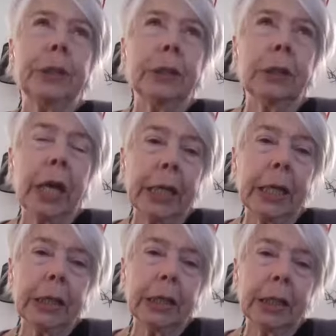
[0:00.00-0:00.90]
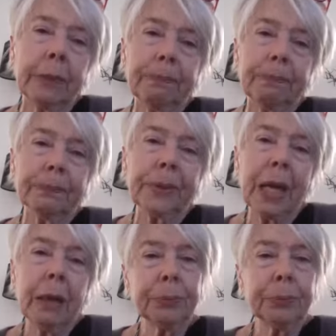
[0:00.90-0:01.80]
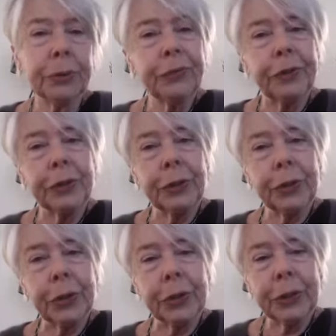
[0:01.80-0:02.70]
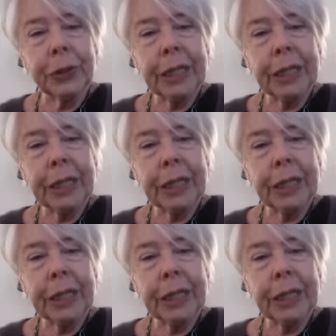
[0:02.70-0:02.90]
and proven,